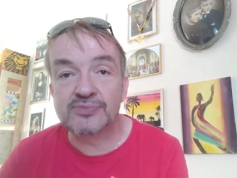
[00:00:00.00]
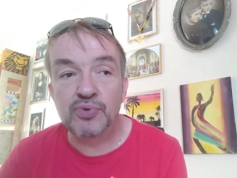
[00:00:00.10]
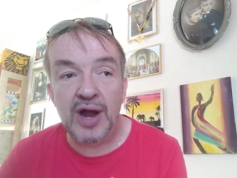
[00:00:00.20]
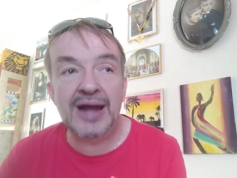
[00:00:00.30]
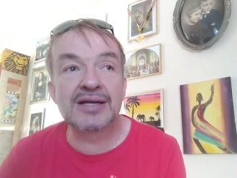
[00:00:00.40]

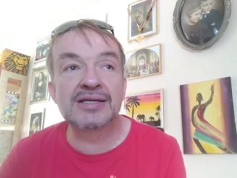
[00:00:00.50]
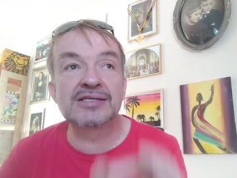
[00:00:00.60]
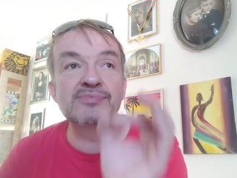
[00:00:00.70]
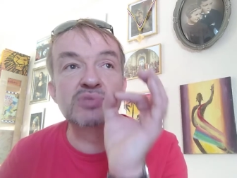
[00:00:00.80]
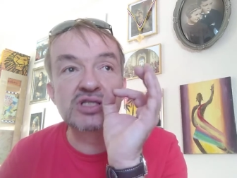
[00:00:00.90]

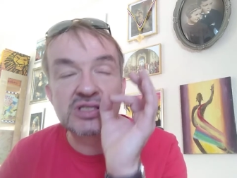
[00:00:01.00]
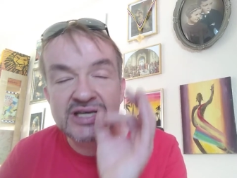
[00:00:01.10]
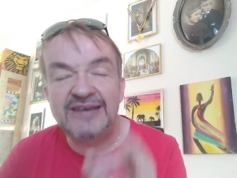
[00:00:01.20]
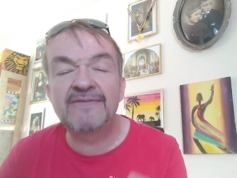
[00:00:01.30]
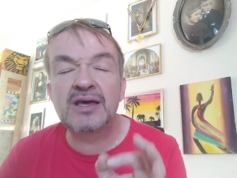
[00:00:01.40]
Practice
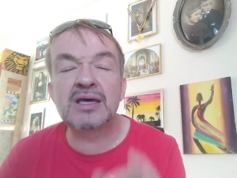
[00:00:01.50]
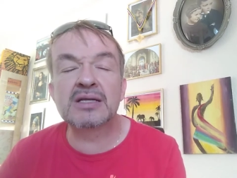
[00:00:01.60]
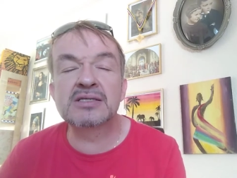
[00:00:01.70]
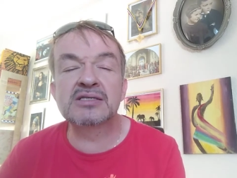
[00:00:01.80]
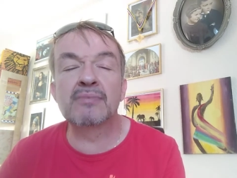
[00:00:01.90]
believing
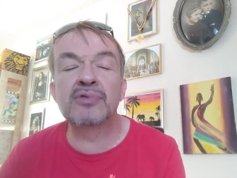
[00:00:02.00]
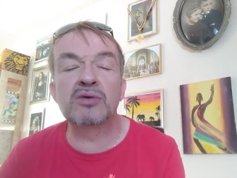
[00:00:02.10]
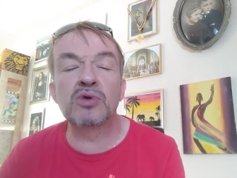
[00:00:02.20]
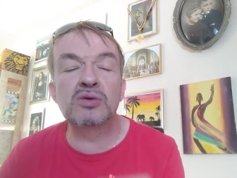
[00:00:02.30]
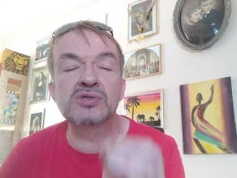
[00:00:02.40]
in
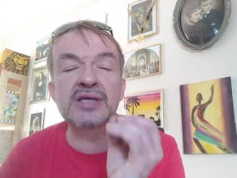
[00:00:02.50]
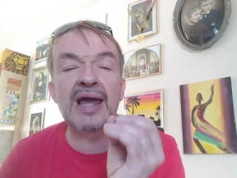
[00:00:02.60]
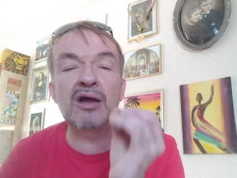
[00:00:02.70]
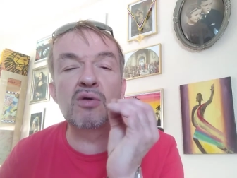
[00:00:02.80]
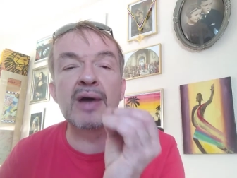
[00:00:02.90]
something where you
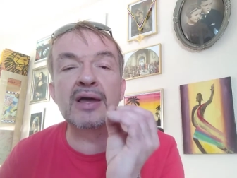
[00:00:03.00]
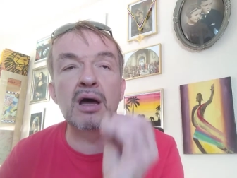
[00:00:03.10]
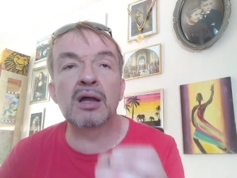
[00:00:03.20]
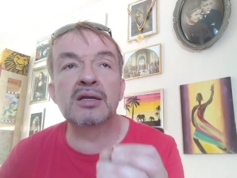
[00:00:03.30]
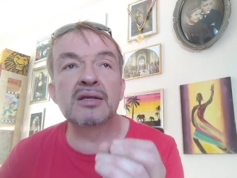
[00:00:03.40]
say, oh my
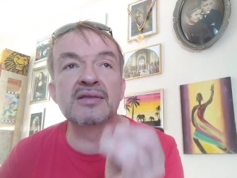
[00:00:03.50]
God,